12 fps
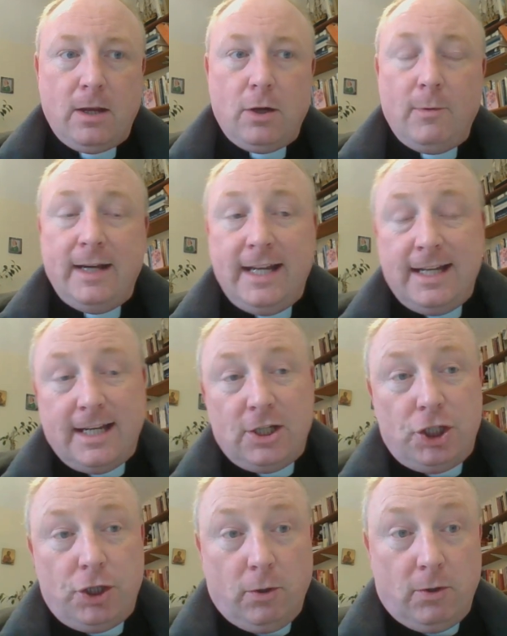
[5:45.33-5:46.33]
We need, in
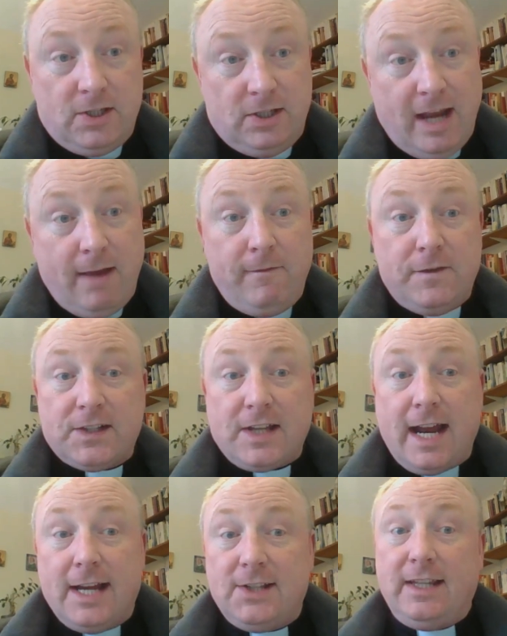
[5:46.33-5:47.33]
short, to
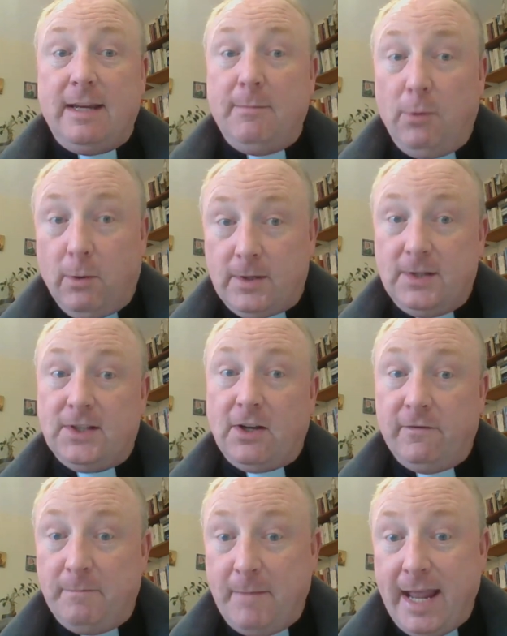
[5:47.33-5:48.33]
emphasise the importance
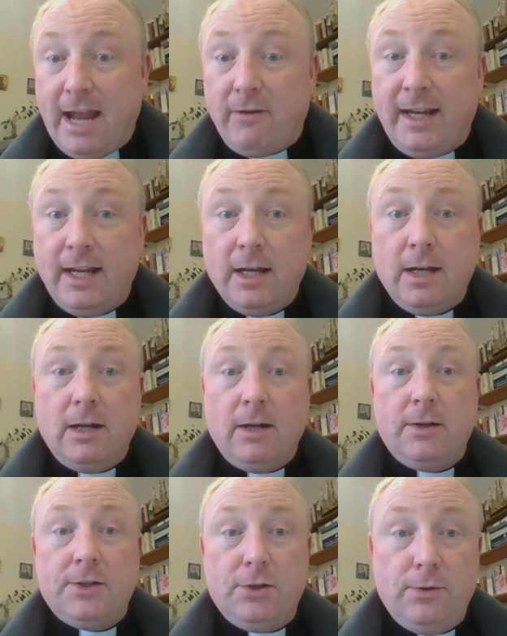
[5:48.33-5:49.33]
of Mary
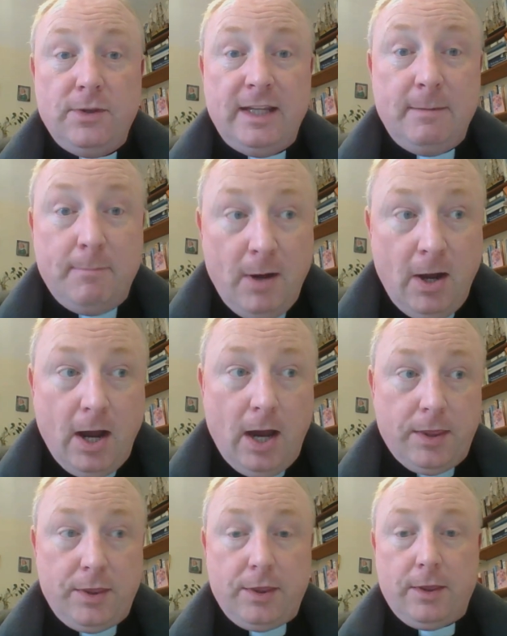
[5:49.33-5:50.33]
to the
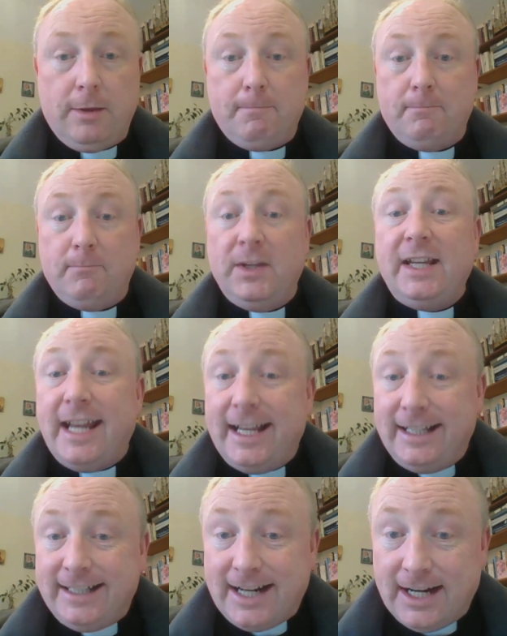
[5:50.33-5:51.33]
birth, the
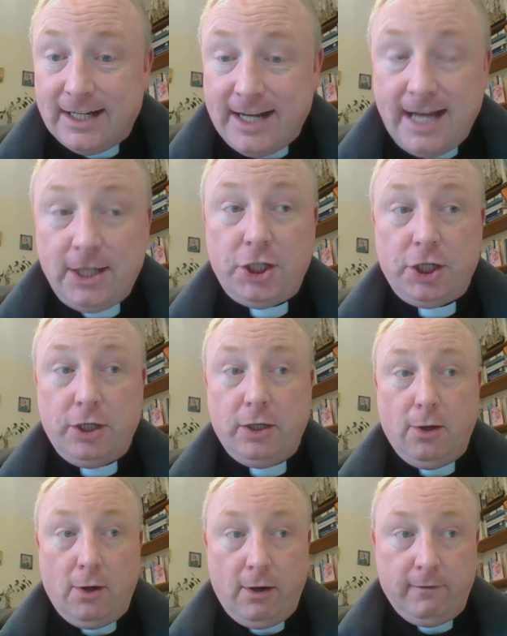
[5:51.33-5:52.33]
incarnation
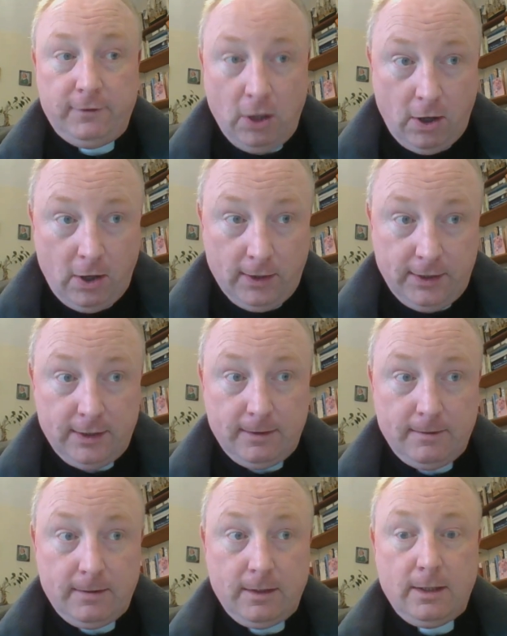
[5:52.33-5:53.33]
of God
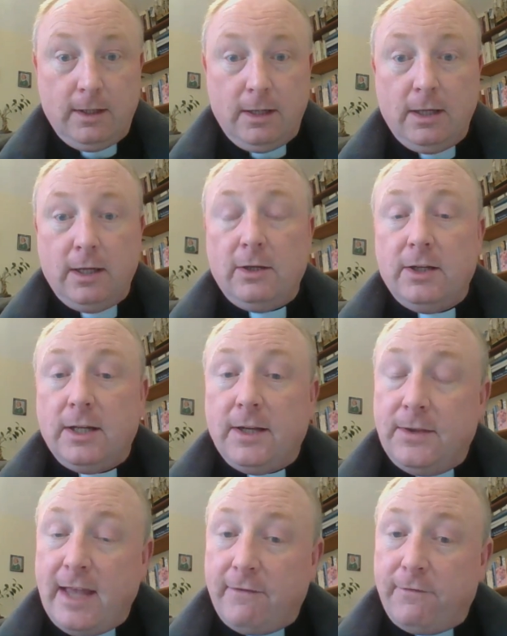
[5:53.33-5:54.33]

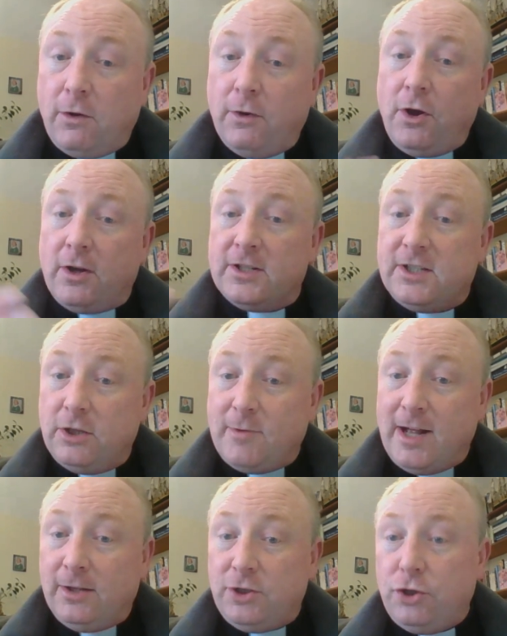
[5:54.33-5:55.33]
and therefore not
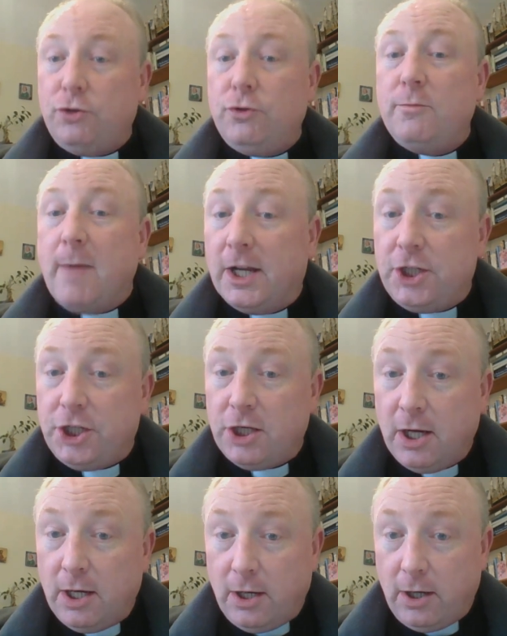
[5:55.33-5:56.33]
dwell too much
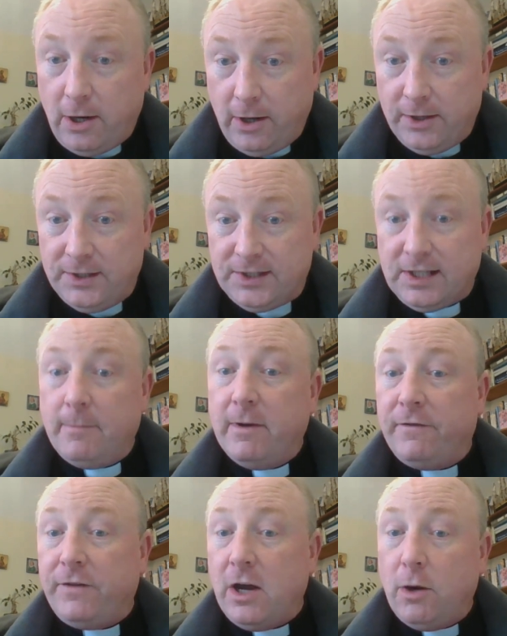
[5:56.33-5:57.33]
on some
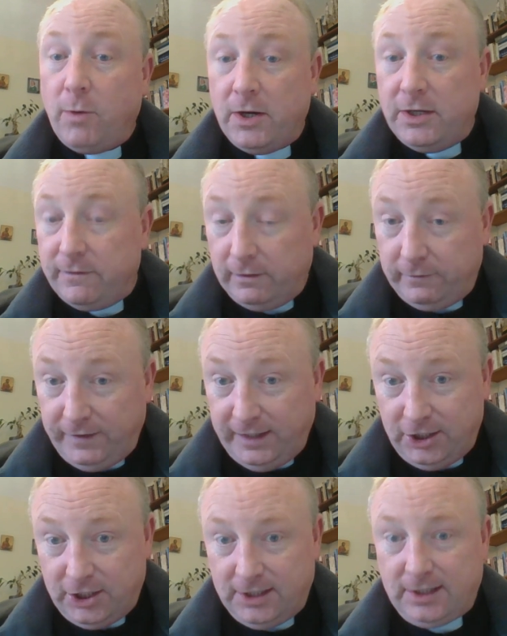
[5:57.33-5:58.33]
of her wonderful
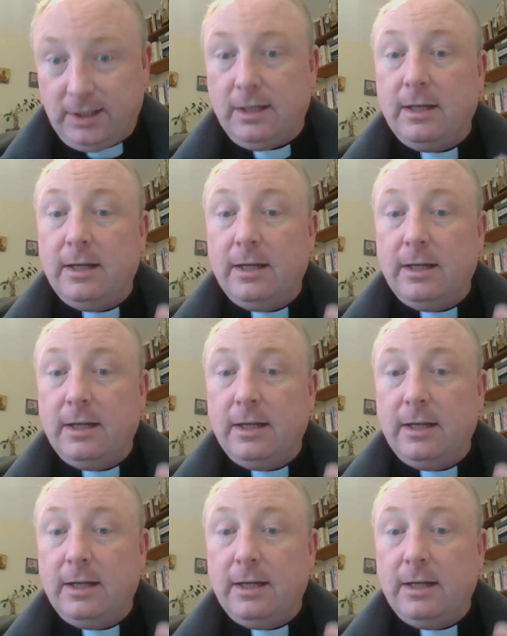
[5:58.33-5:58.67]
features,